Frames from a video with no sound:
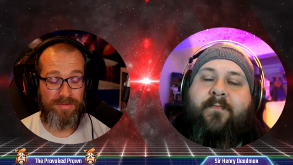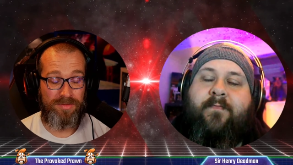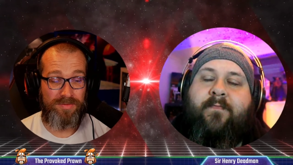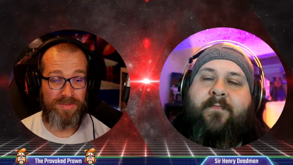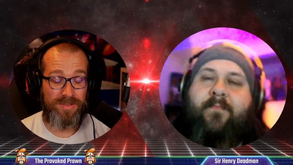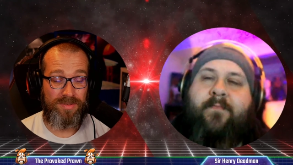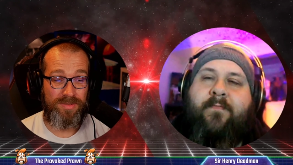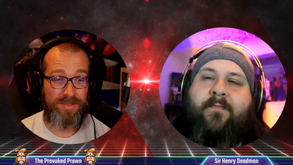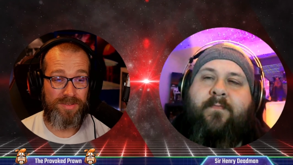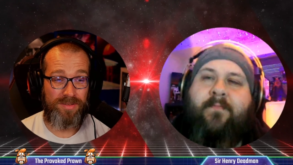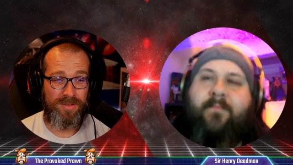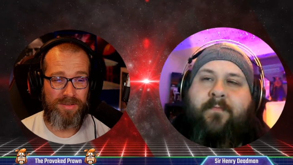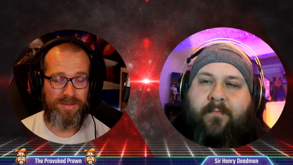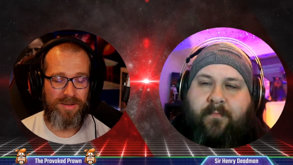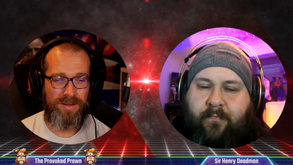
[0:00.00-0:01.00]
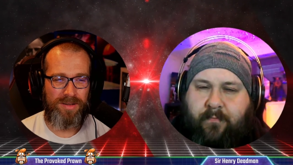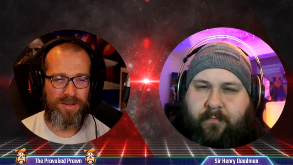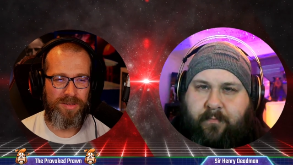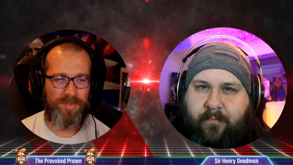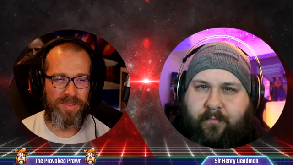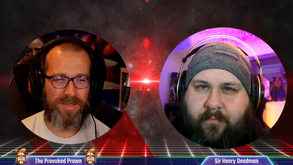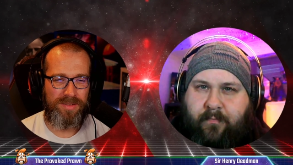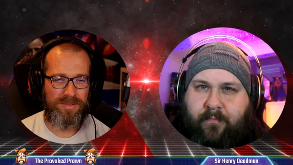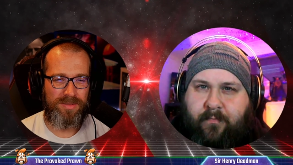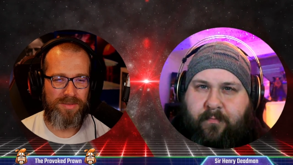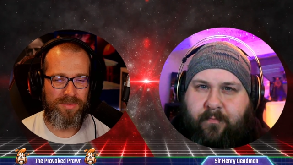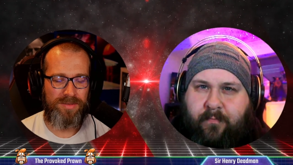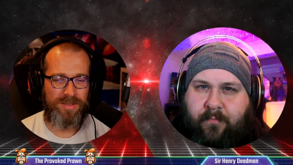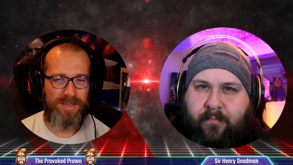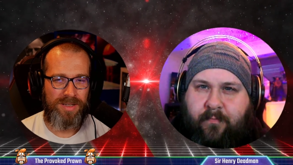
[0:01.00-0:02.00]
Speaker 1: reviews, so I hope it is
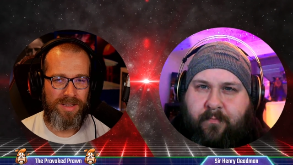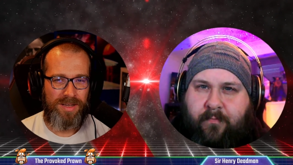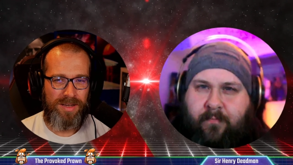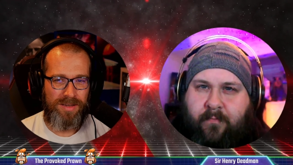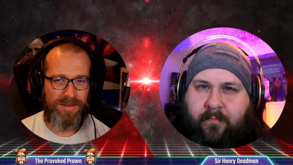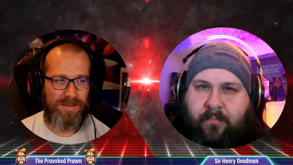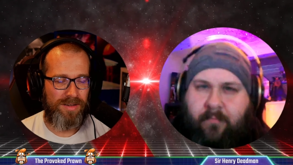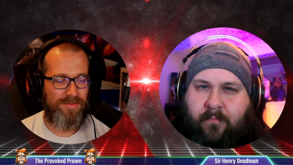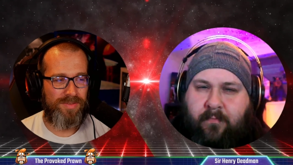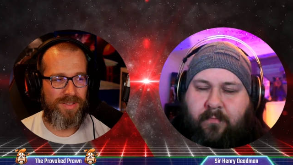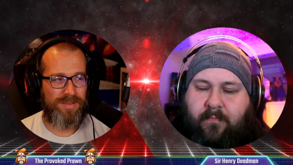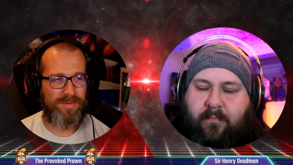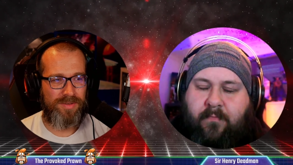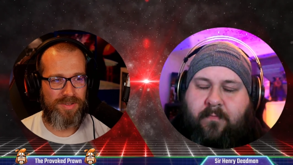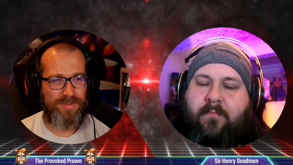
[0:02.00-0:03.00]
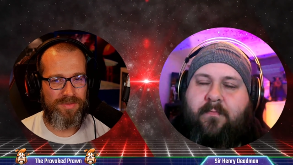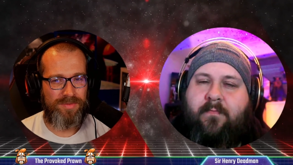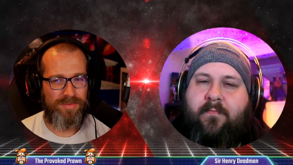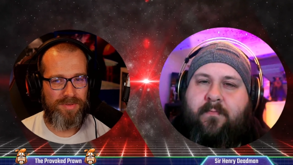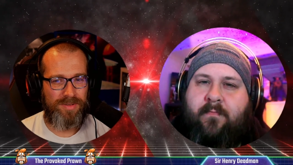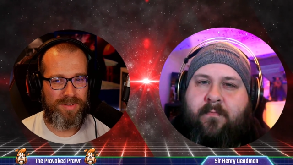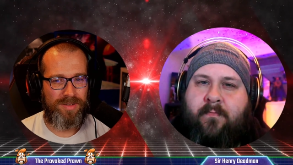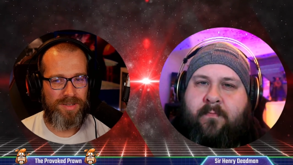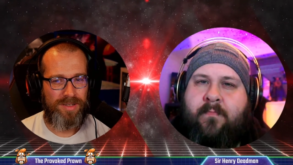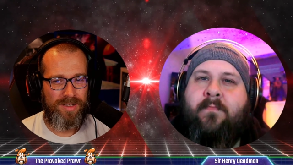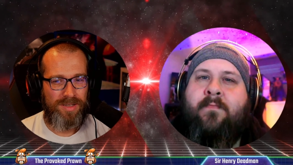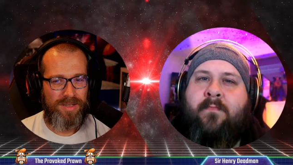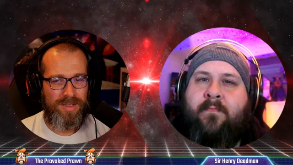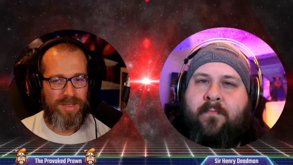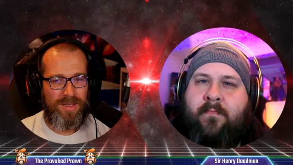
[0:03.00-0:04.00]
good. And I love the original one.
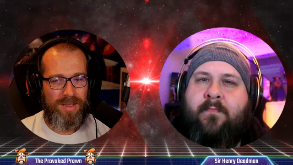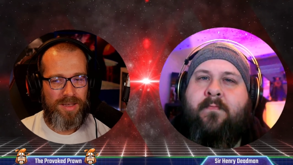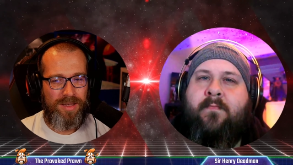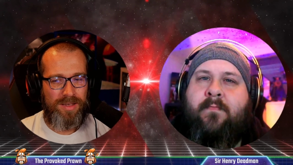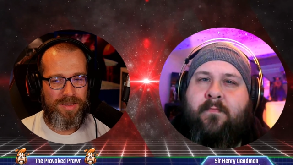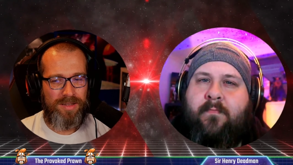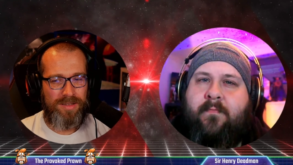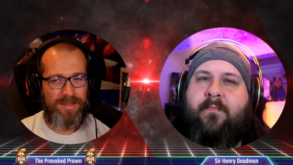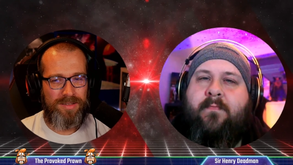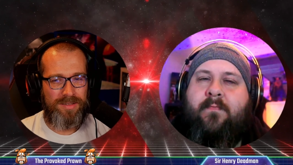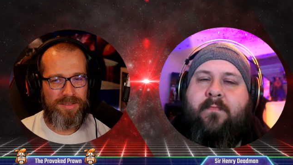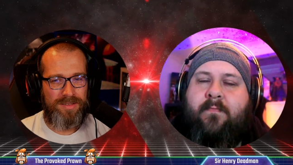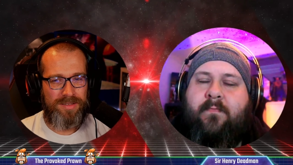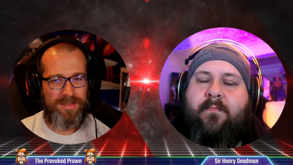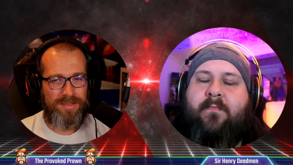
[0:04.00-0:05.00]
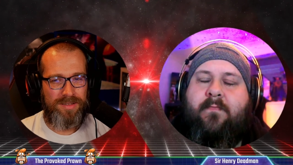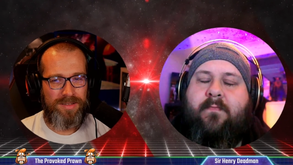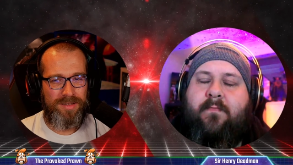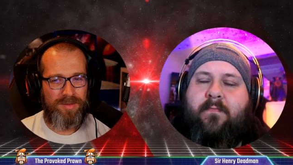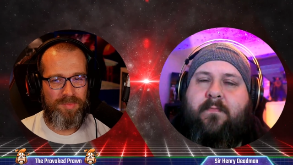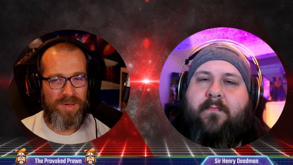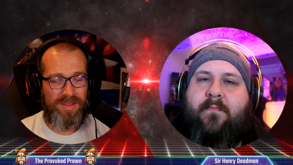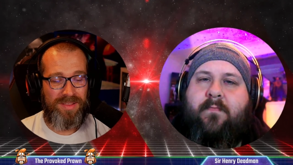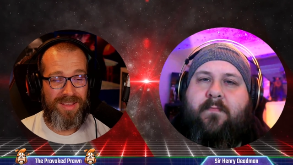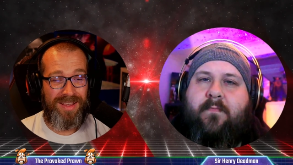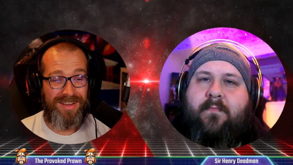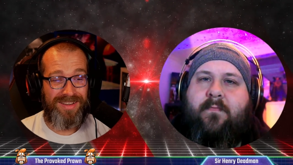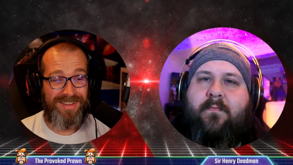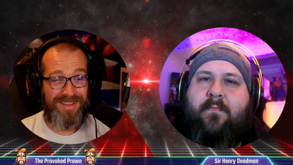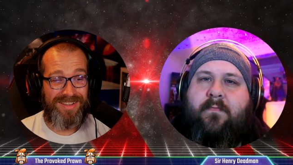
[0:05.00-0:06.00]
And but
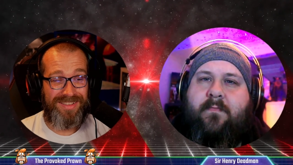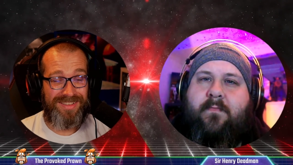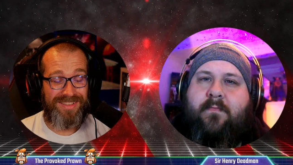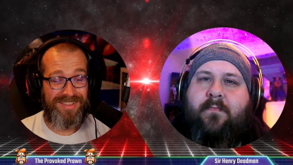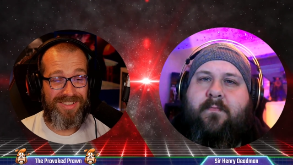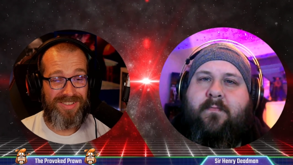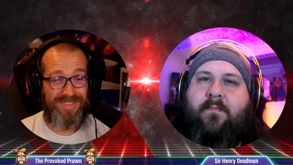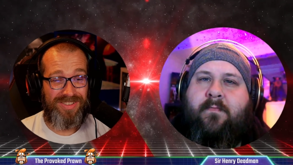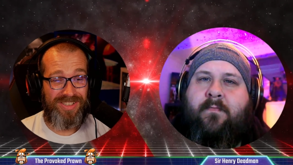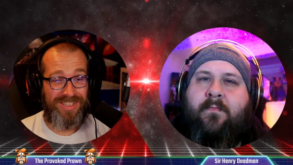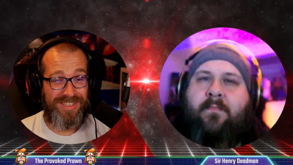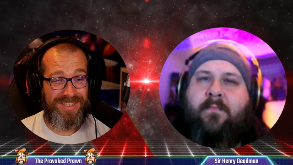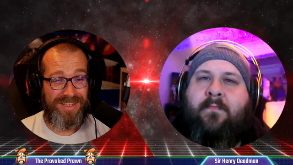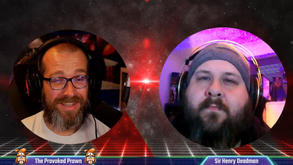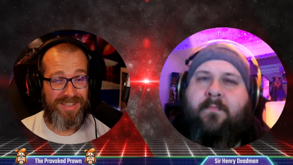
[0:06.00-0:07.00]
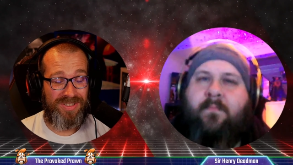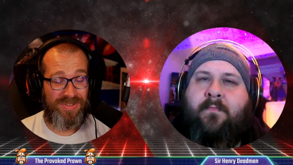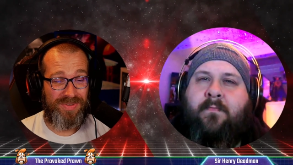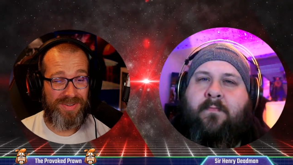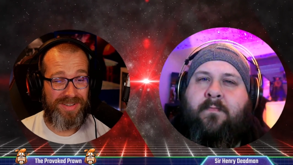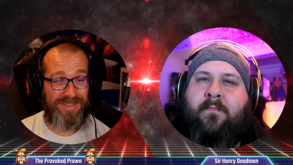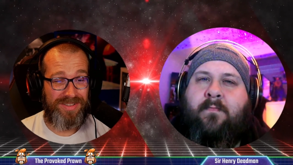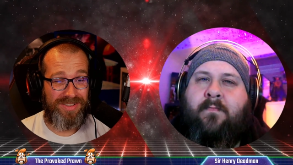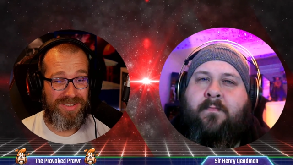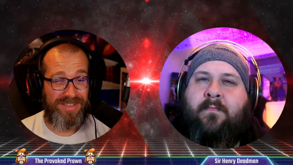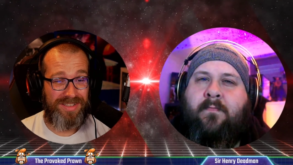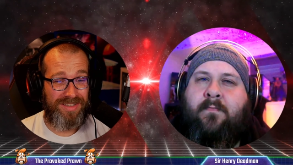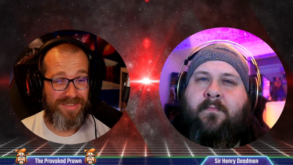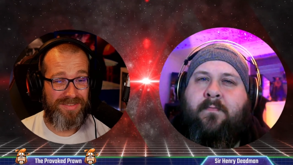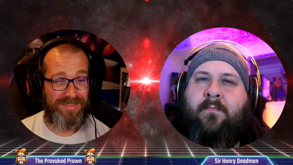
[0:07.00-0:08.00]
then there's the GTA trilogy,
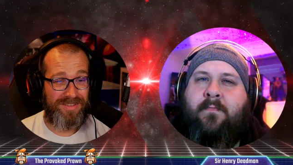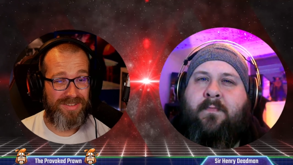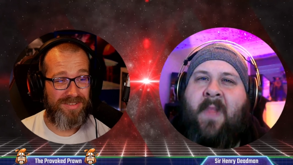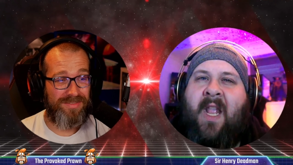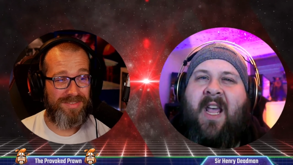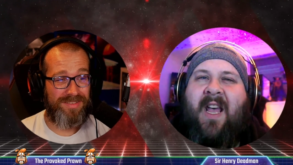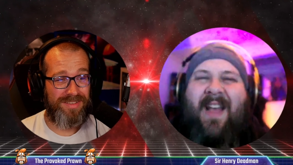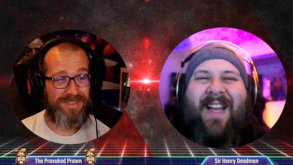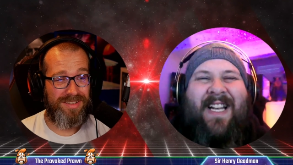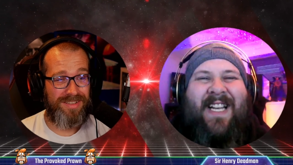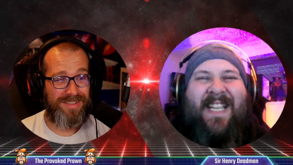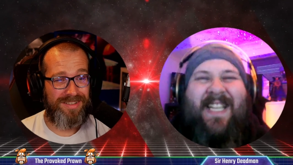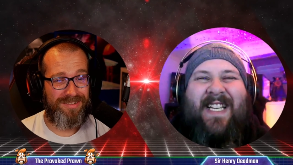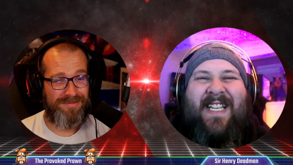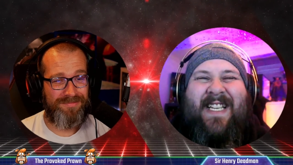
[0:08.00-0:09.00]
which obviously,